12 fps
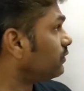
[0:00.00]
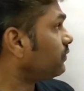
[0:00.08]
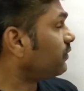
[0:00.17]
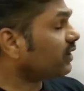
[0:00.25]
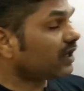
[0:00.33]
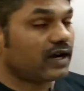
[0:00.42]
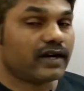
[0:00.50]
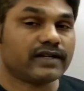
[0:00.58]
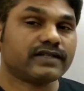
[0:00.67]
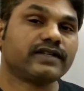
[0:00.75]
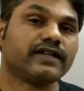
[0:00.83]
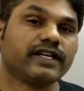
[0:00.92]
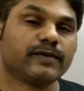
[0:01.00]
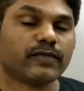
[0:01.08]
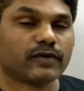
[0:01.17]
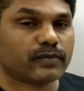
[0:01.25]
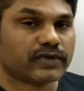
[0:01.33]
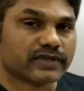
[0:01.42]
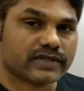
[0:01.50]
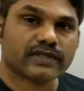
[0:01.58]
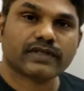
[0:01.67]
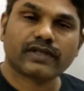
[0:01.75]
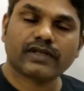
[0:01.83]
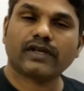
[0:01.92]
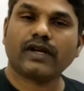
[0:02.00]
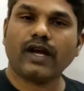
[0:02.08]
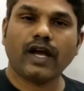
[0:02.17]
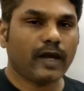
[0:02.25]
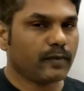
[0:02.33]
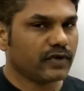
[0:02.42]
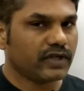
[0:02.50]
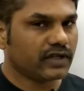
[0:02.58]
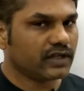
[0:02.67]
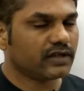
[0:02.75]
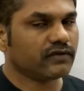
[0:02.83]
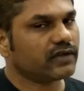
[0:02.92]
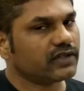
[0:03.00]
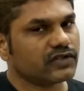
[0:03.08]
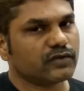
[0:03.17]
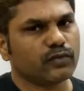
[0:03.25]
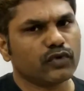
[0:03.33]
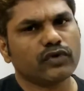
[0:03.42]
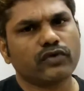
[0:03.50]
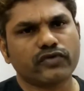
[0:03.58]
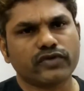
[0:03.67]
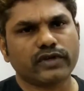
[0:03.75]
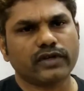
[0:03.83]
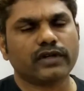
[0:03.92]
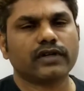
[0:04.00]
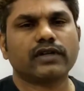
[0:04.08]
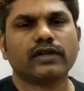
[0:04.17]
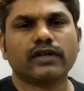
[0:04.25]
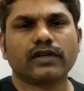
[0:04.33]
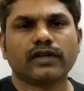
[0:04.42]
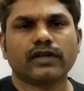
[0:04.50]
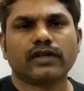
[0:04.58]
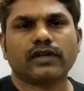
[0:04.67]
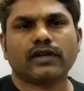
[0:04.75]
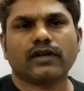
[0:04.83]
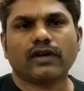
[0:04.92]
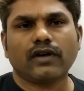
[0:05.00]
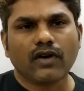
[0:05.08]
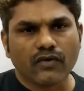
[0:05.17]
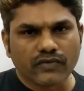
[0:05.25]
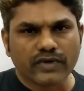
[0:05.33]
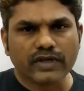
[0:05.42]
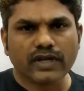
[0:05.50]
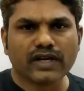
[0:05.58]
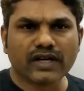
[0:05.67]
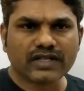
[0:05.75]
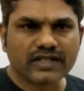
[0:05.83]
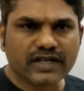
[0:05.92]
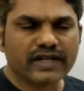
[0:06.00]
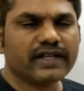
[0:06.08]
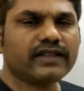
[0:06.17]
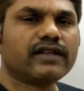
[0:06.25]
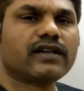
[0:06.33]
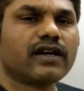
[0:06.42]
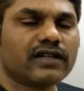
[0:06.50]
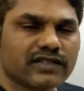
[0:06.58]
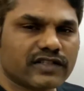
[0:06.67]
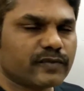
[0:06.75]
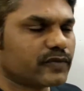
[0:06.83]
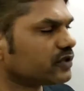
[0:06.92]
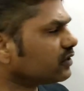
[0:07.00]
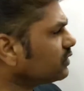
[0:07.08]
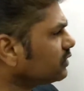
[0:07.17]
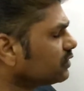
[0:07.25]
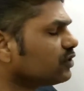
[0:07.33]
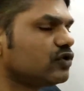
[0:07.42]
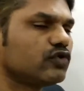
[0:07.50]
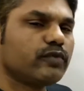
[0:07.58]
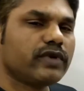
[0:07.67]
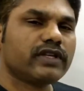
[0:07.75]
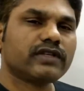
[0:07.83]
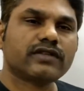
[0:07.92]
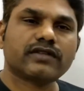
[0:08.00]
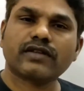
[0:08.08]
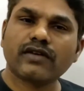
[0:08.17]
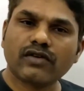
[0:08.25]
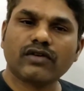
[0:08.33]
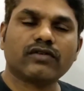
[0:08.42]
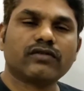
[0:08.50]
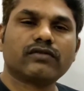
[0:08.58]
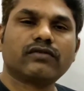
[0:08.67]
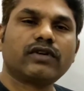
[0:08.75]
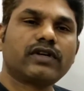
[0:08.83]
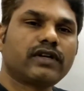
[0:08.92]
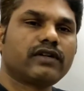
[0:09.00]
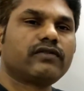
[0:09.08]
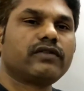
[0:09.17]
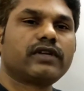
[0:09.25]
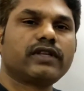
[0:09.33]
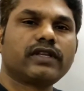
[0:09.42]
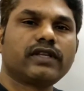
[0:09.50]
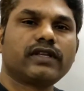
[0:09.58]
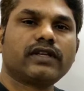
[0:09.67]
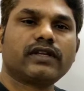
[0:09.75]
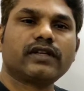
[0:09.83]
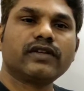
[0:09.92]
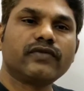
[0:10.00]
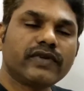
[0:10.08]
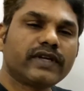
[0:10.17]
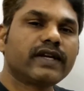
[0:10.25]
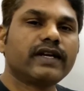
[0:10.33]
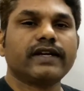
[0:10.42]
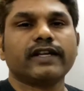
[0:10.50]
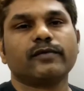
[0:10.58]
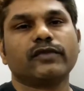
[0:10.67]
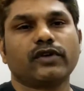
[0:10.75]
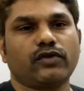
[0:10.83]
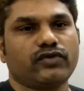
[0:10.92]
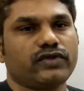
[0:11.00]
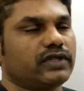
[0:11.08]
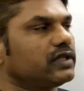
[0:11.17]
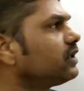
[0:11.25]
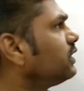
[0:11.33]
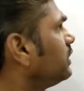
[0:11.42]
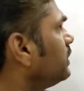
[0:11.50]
For understanding purpose, I am taking a very simple question. After understanding the concept, you may solve whatever the difficulty of the question.